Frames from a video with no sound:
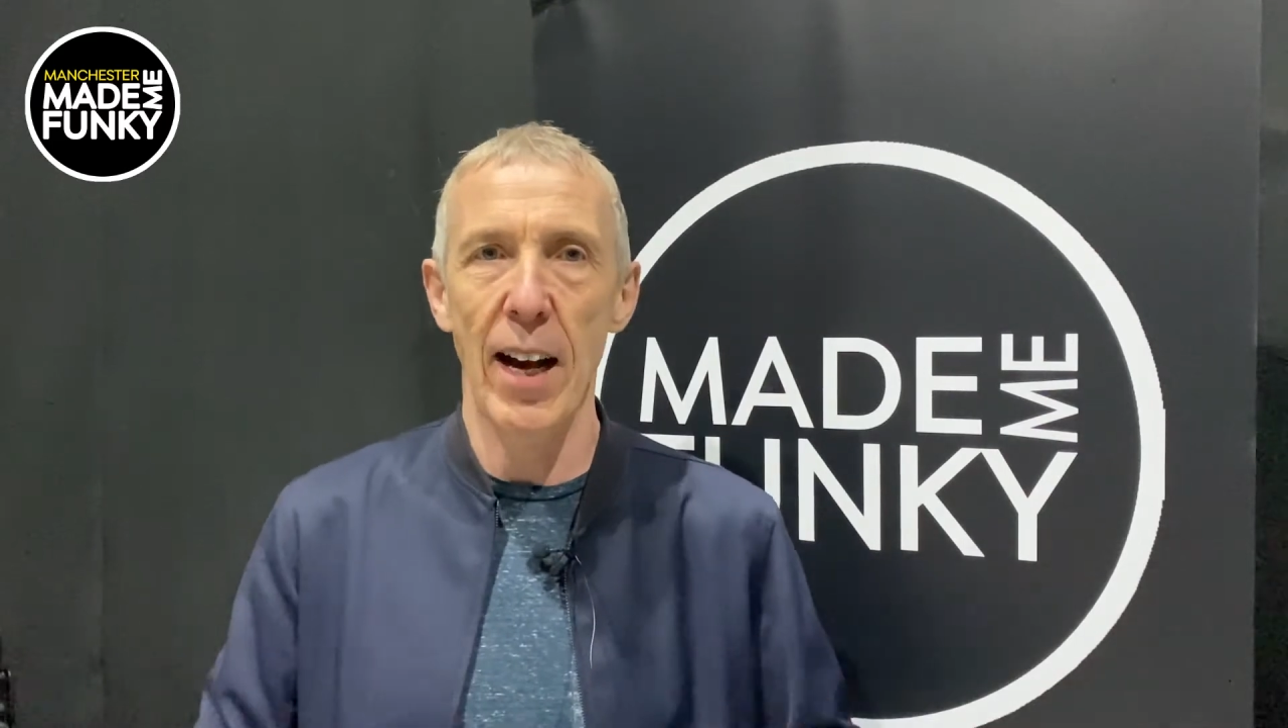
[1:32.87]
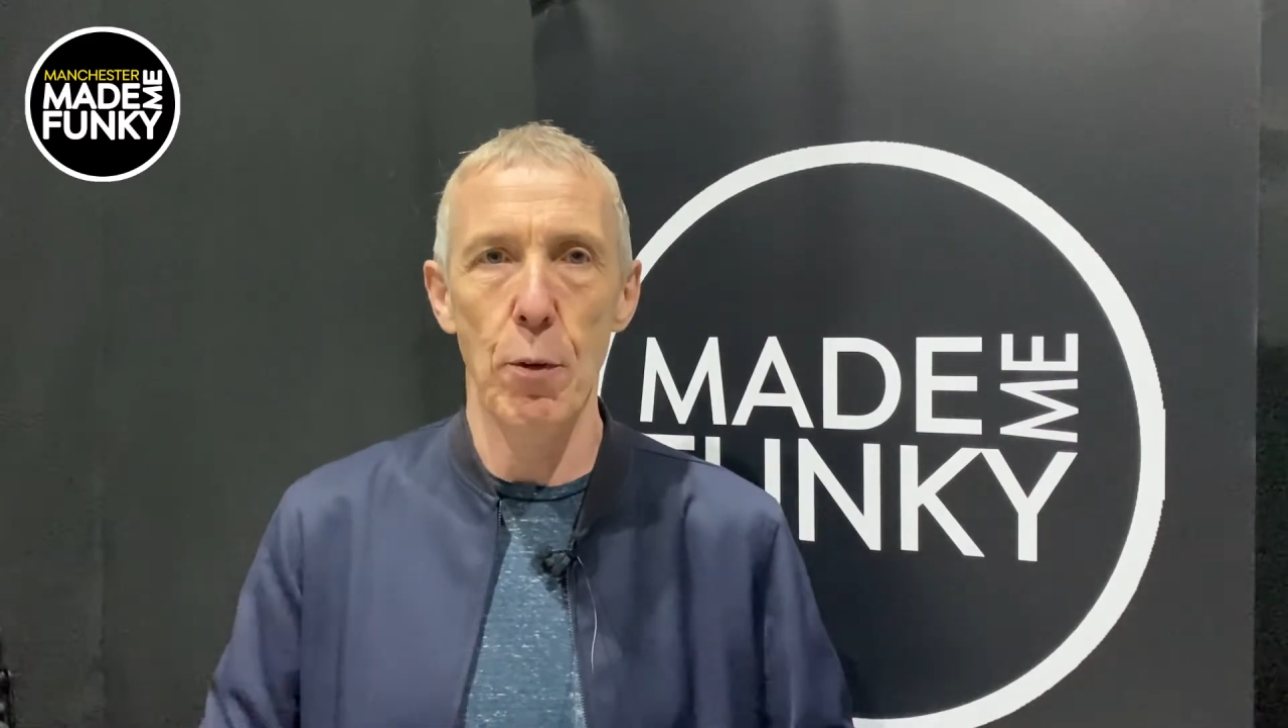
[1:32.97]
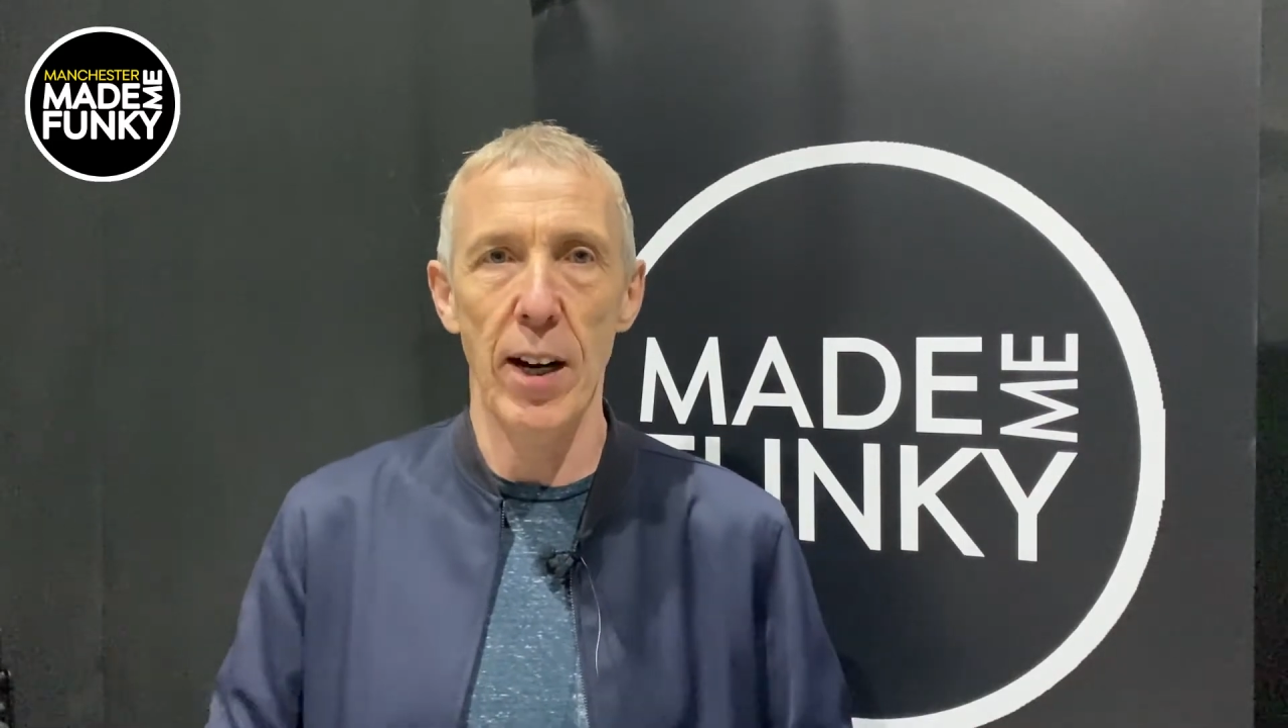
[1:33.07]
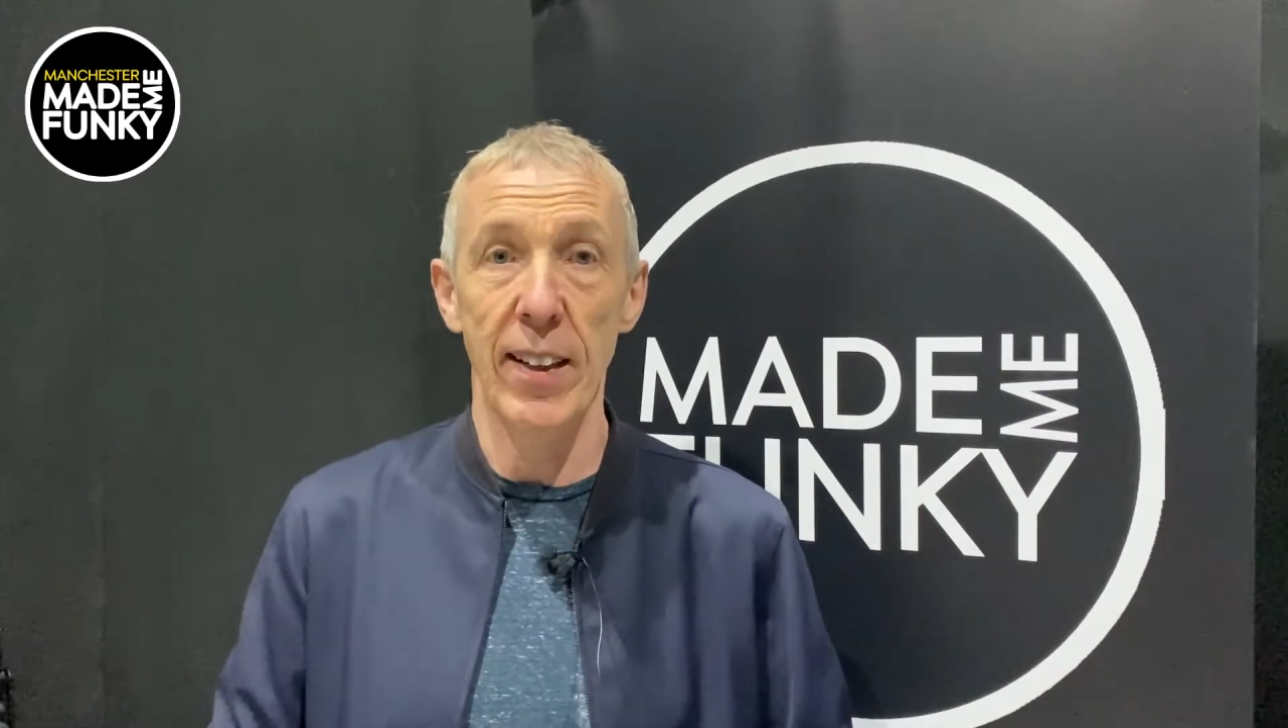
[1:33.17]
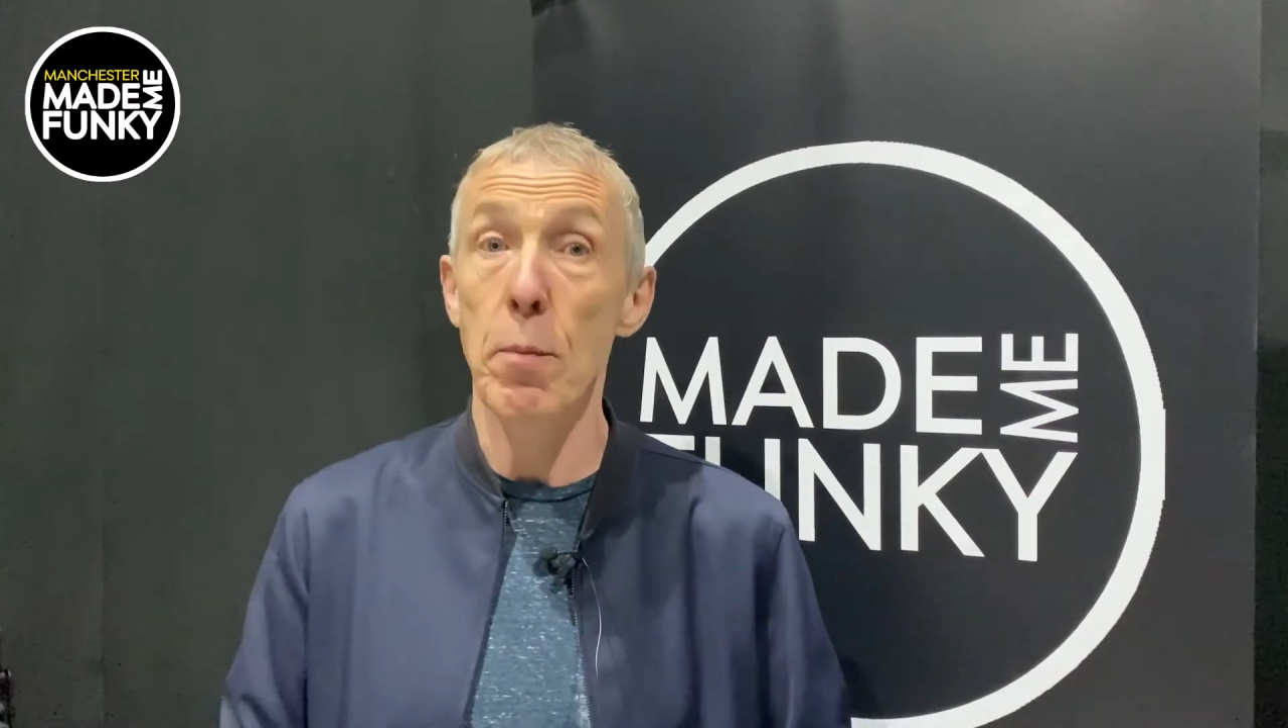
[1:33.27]

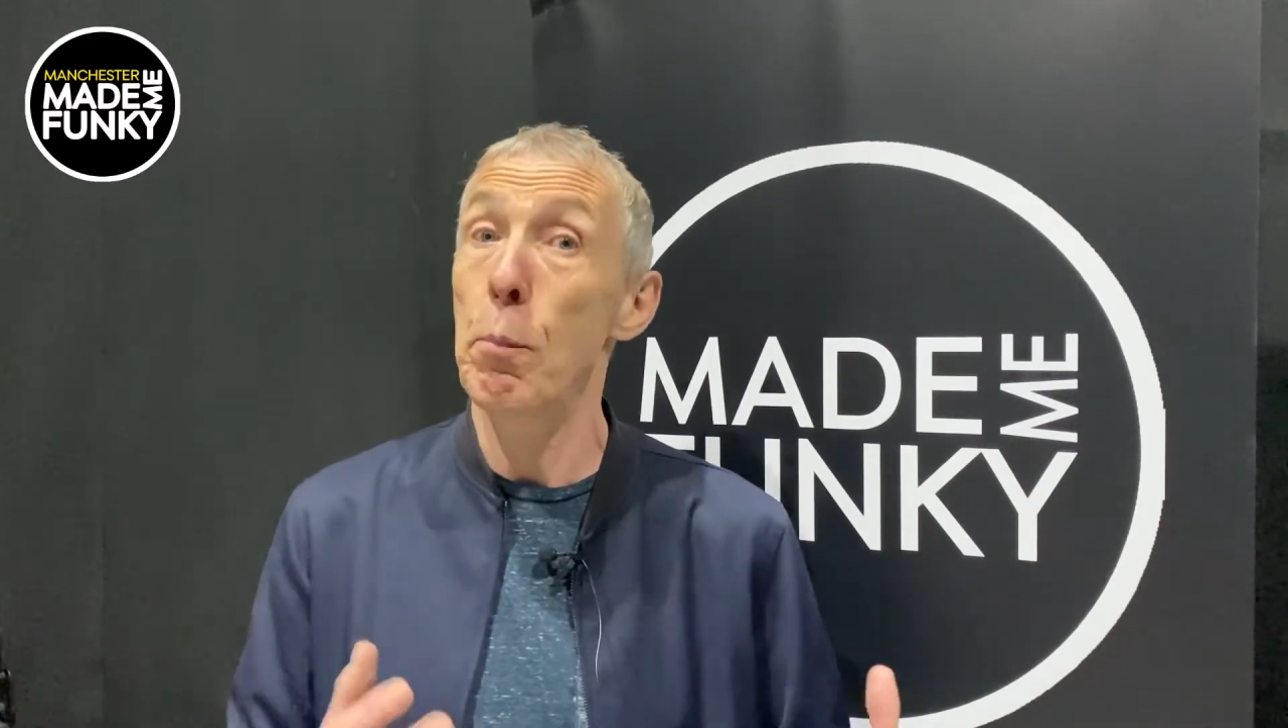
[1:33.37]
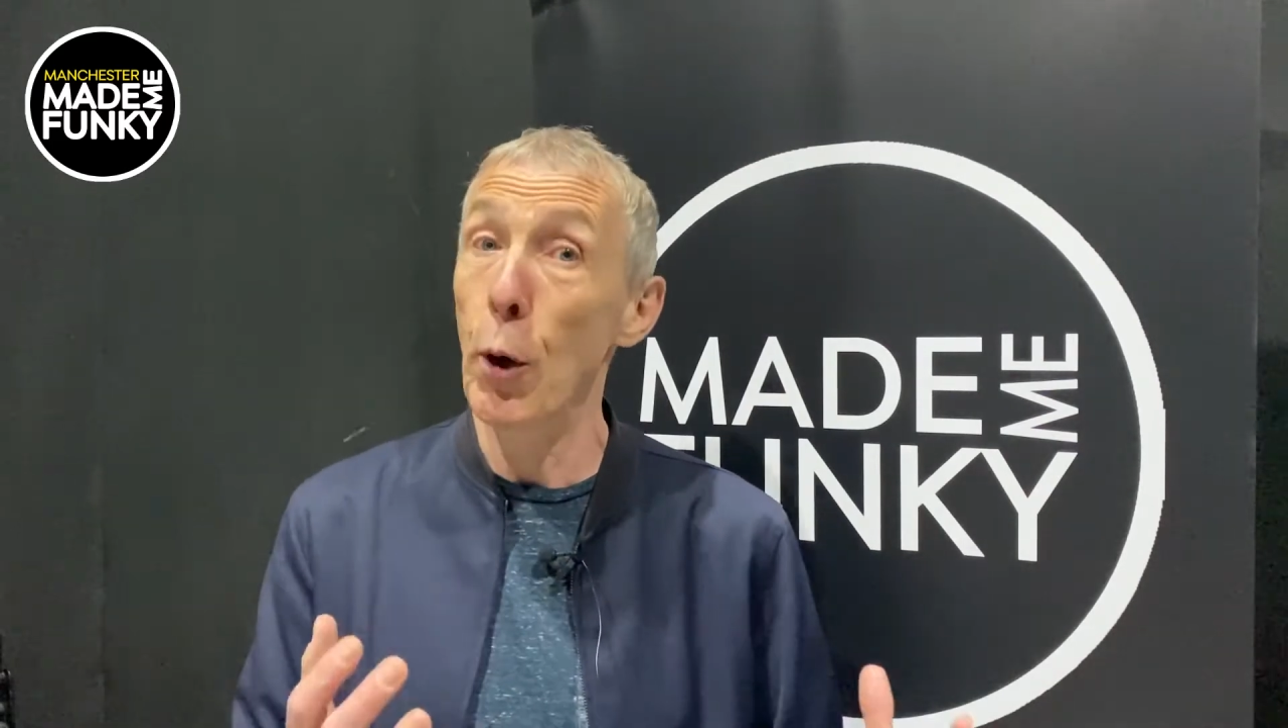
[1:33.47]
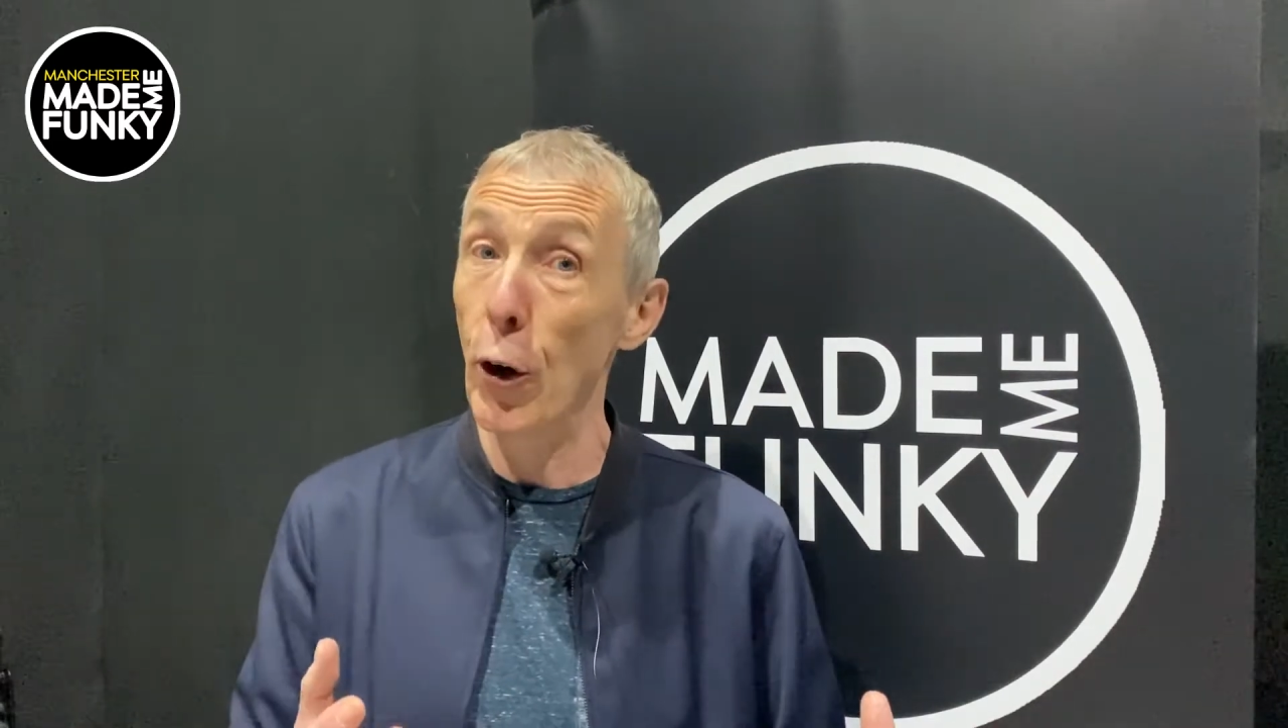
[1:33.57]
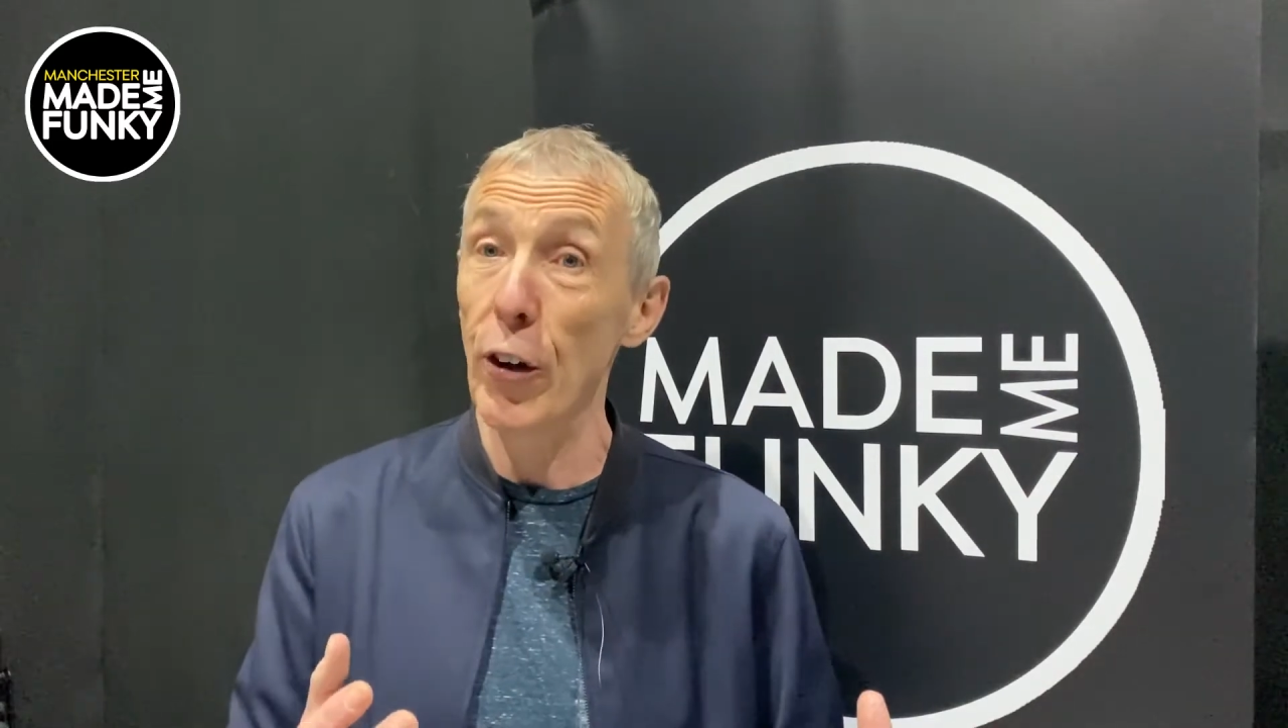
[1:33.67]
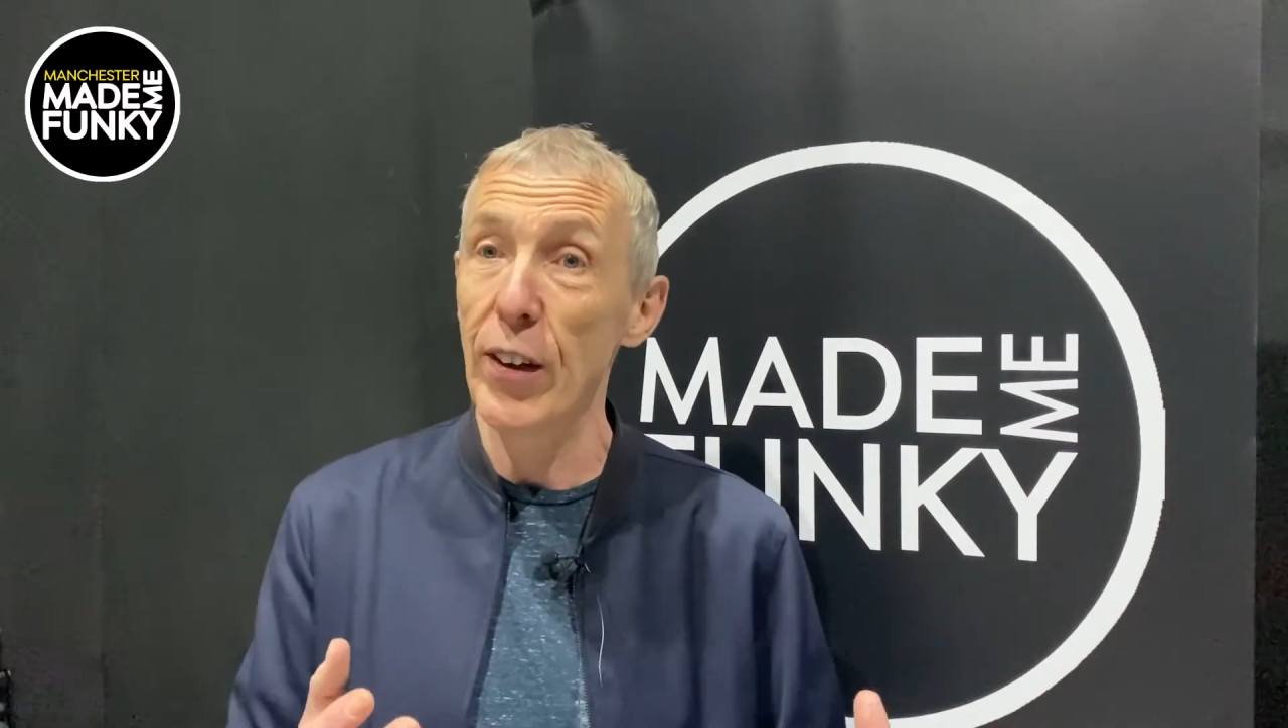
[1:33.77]
really, but